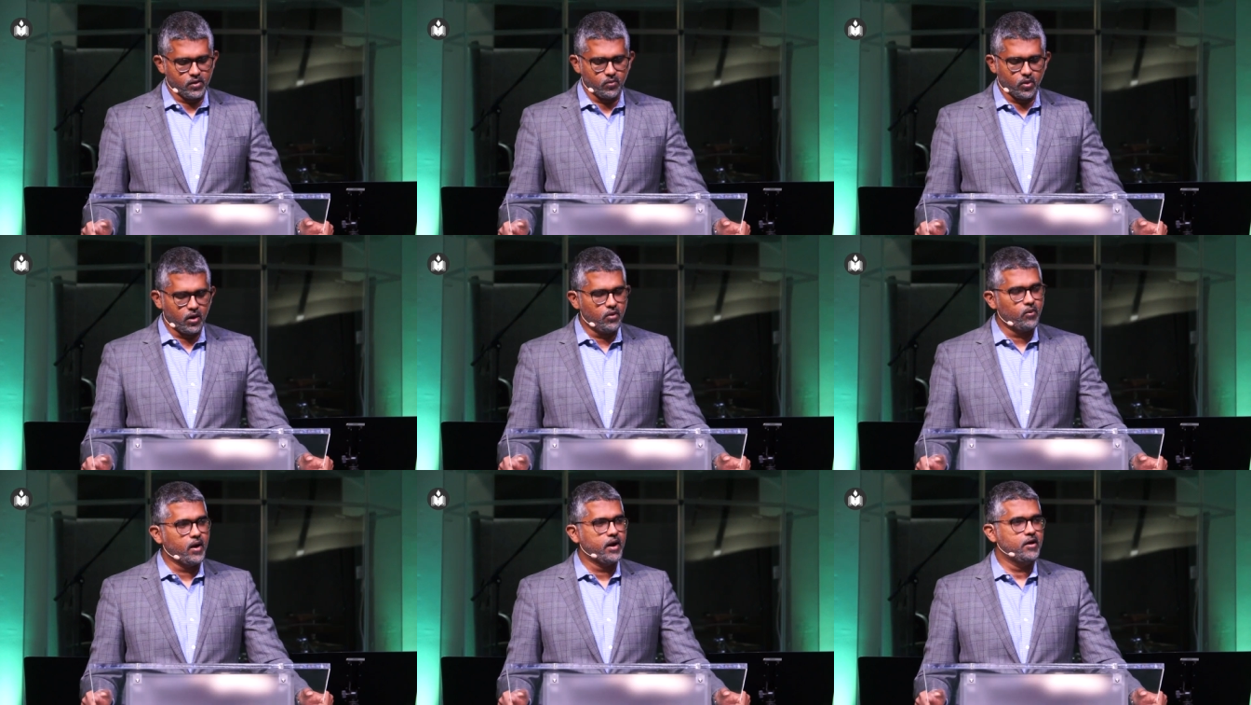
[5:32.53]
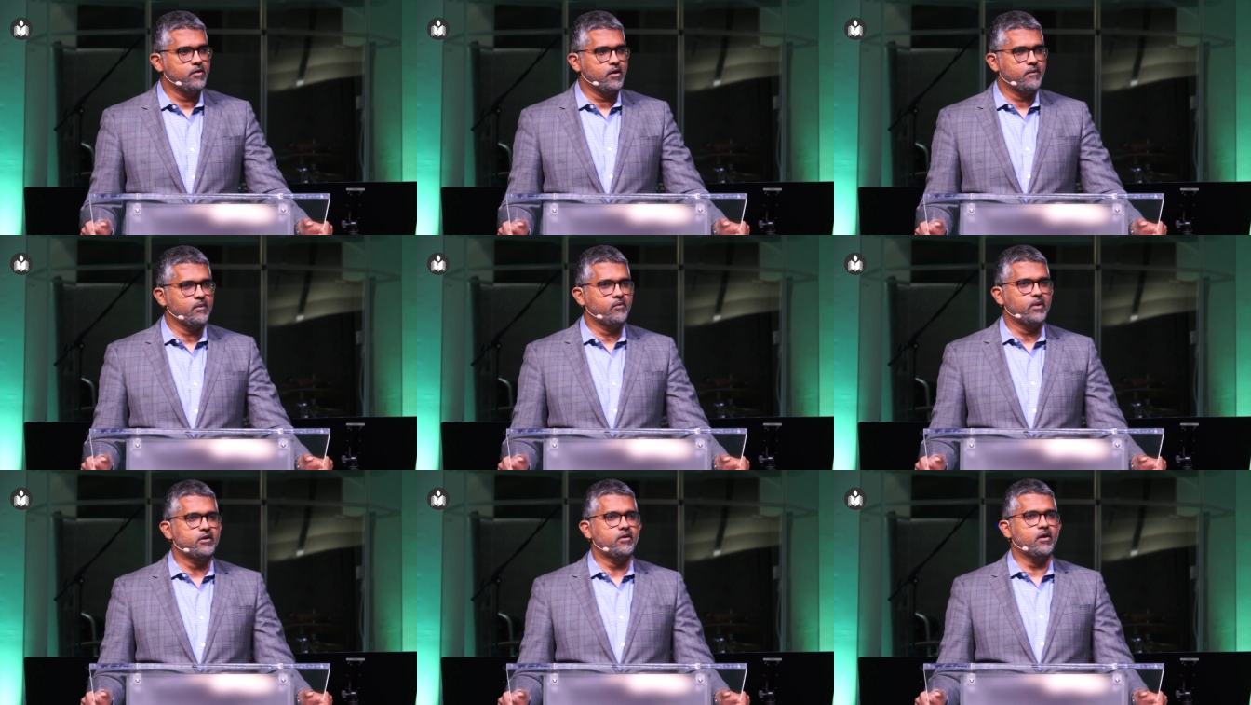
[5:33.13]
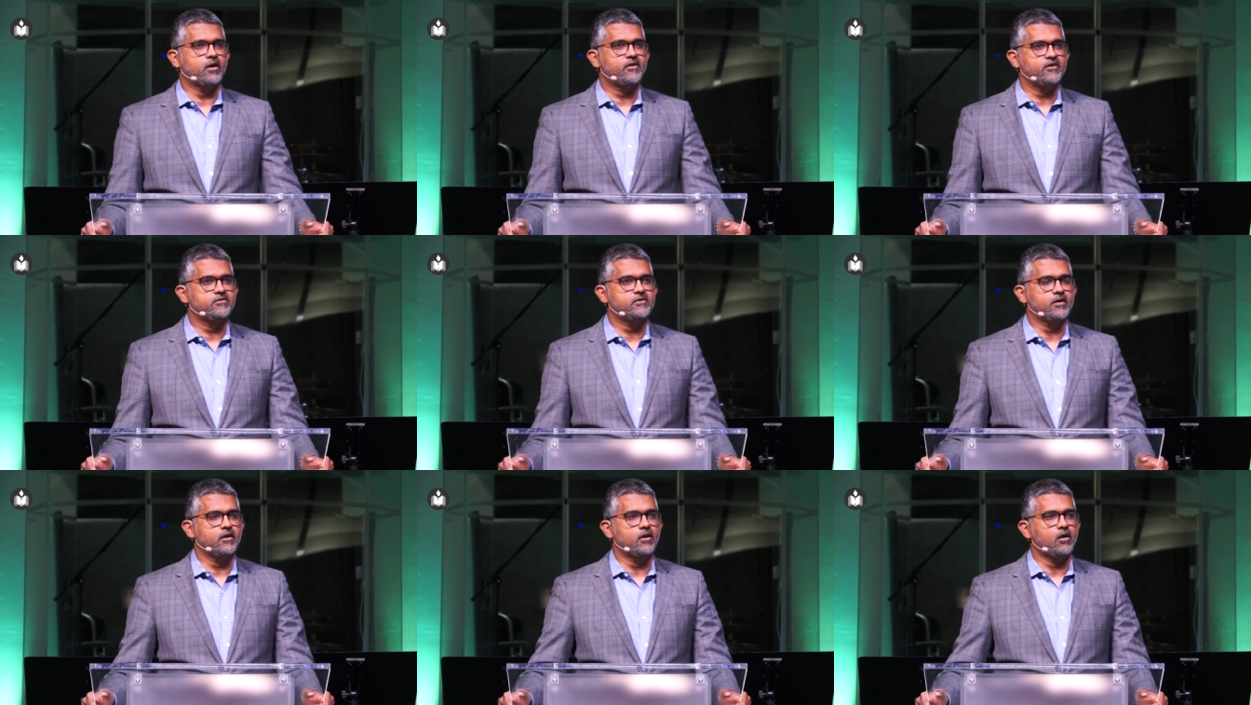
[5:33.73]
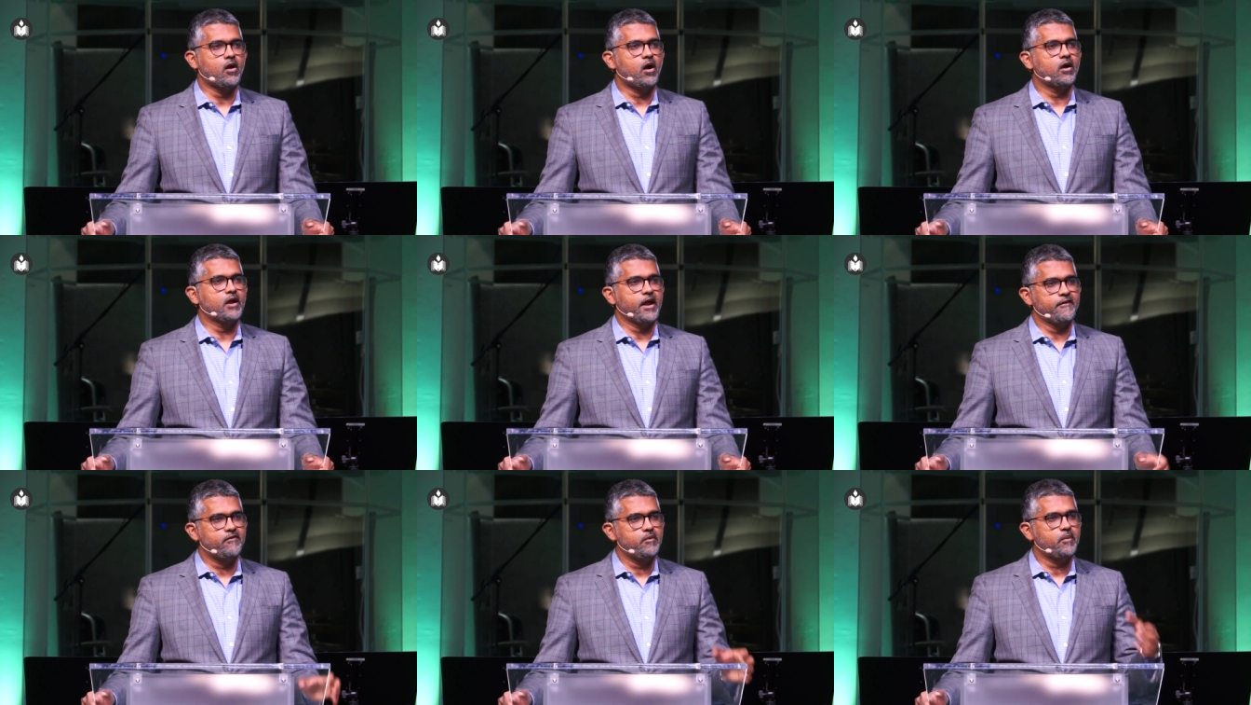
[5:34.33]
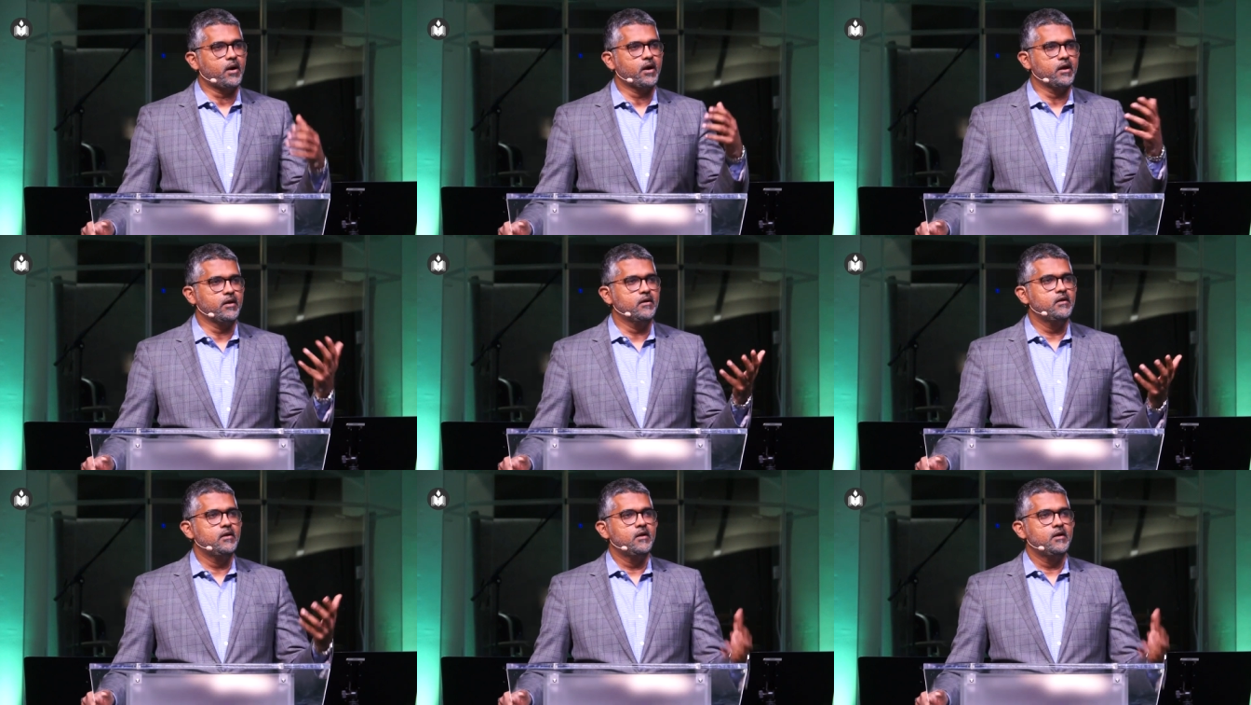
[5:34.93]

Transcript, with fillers: Worldwide, I mean, whether you're Christian or not, everybody